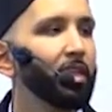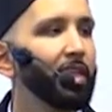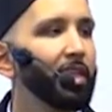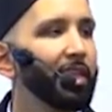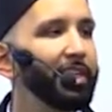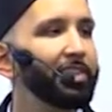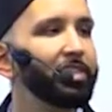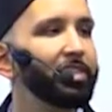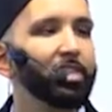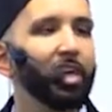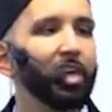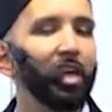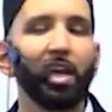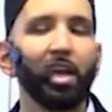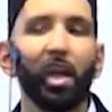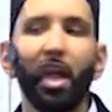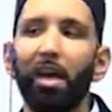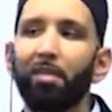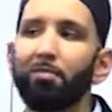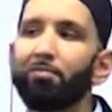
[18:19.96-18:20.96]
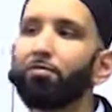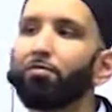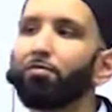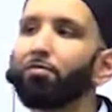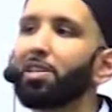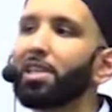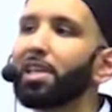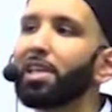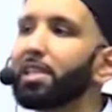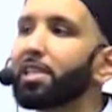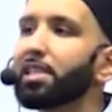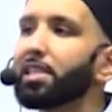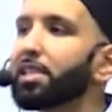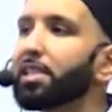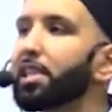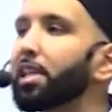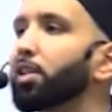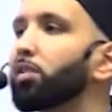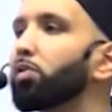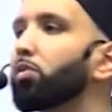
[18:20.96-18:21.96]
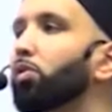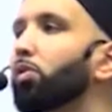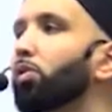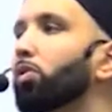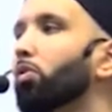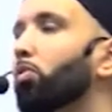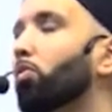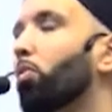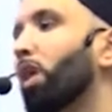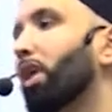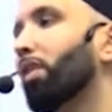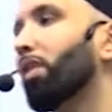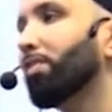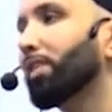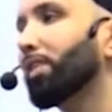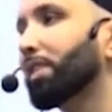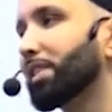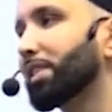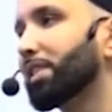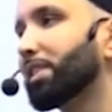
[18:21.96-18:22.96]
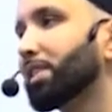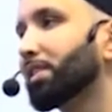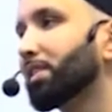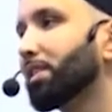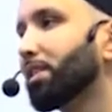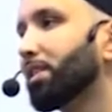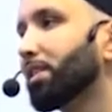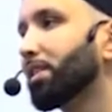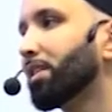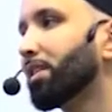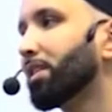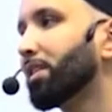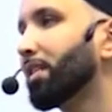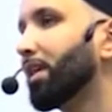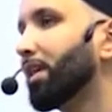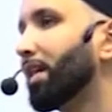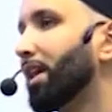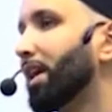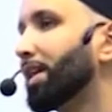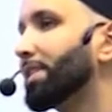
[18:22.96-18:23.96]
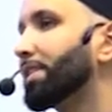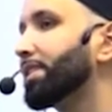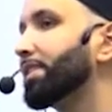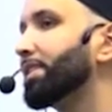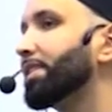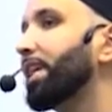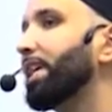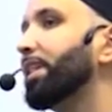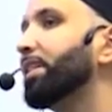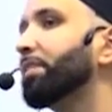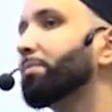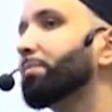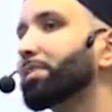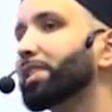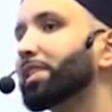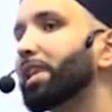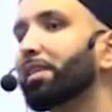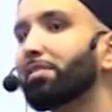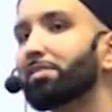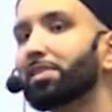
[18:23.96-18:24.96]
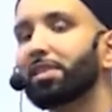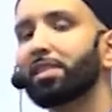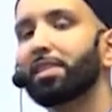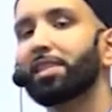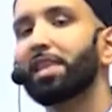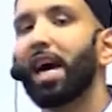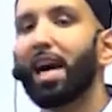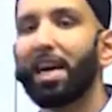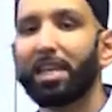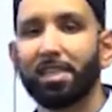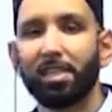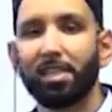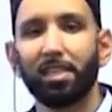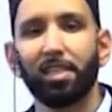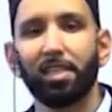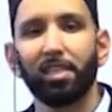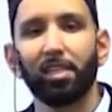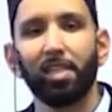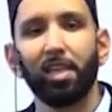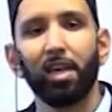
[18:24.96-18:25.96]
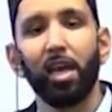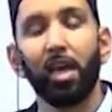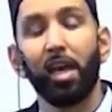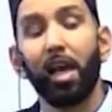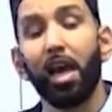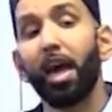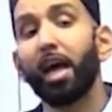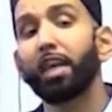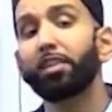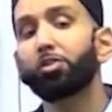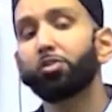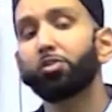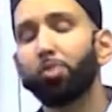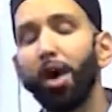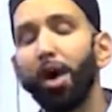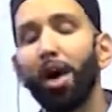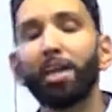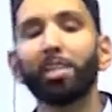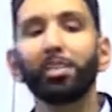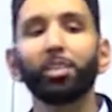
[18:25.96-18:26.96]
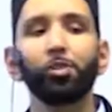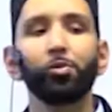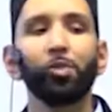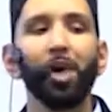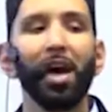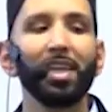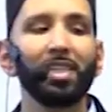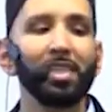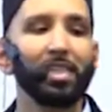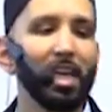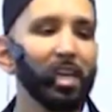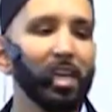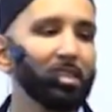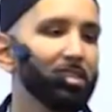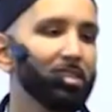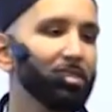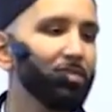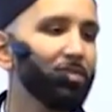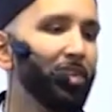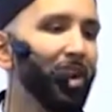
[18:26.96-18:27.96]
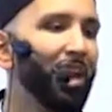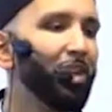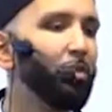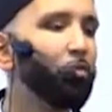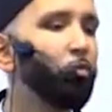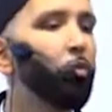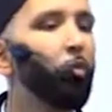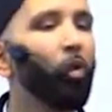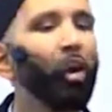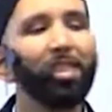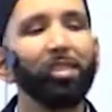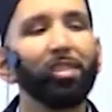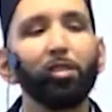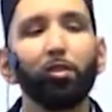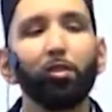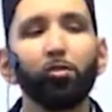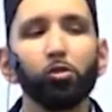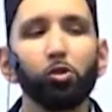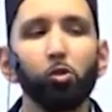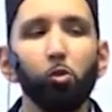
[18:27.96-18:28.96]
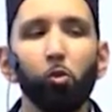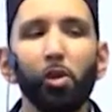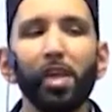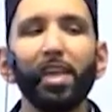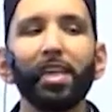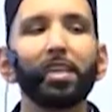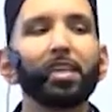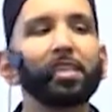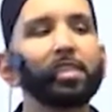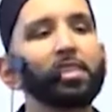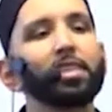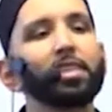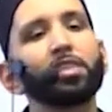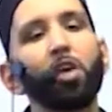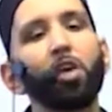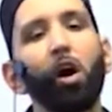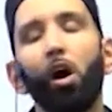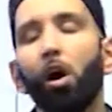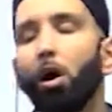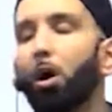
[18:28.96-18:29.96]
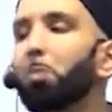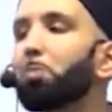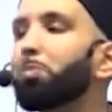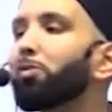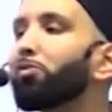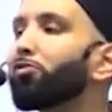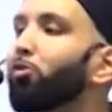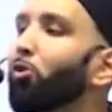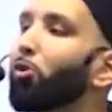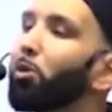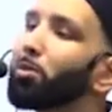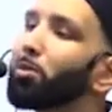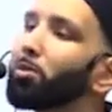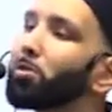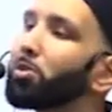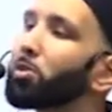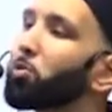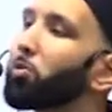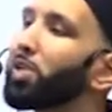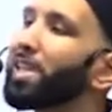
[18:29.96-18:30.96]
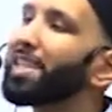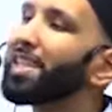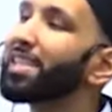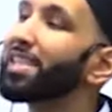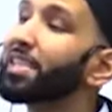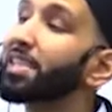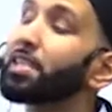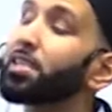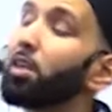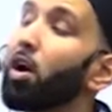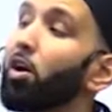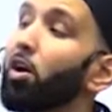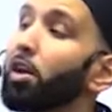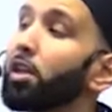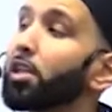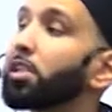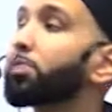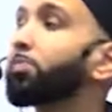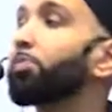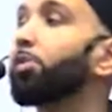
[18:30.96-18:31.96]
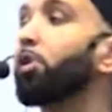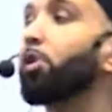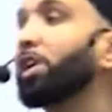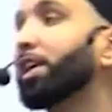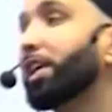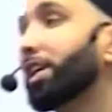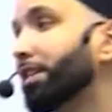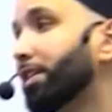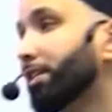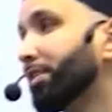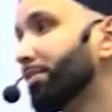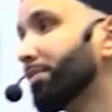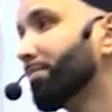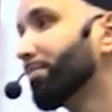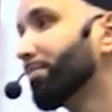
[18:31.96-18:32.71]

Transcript: each and every single one of us has to take themselves to task and try to identify what those weaknesses are before those weaknesses are exploited.